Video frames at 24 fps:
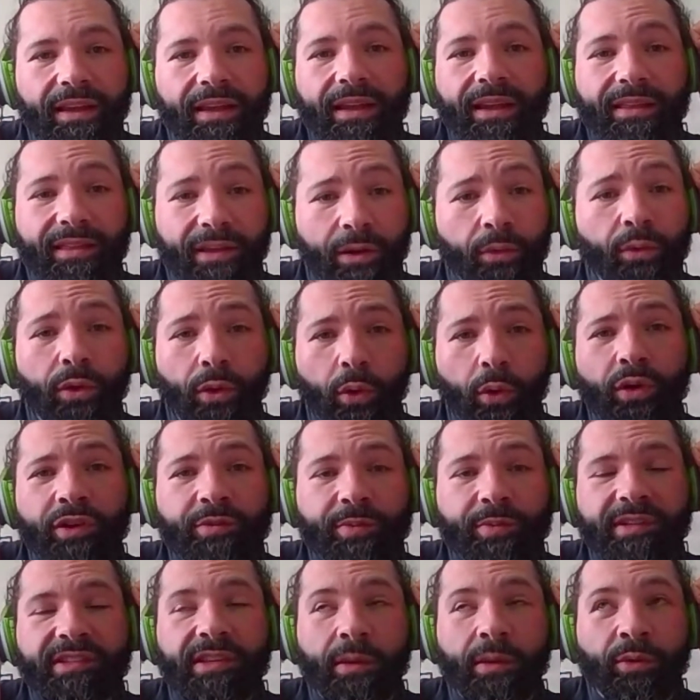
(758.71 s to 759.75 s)
And there will always
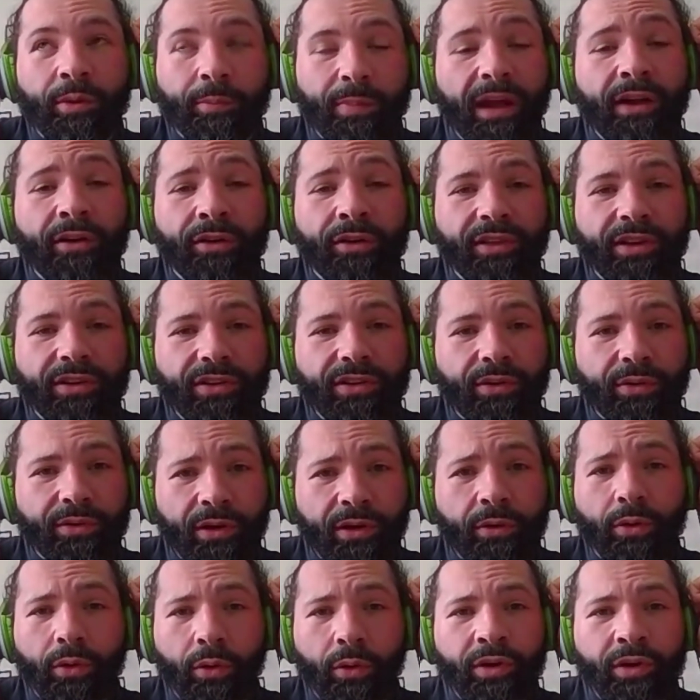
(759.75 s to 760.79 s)
be someone better than you, and there
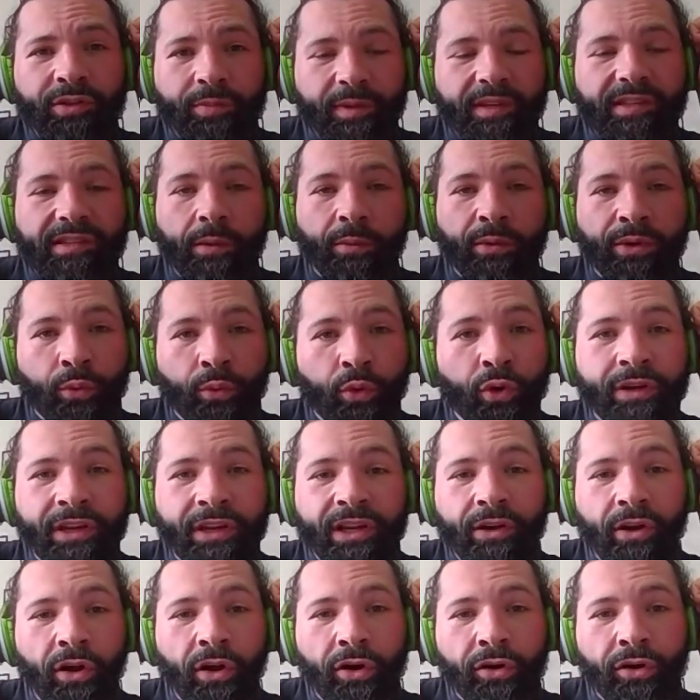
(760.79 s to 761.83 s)
will always be someone working
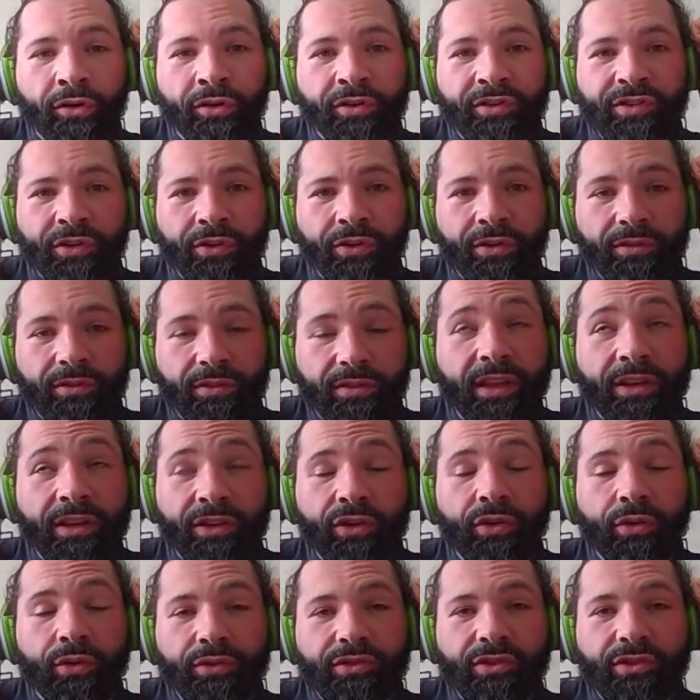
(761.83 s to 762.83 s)
harder than you.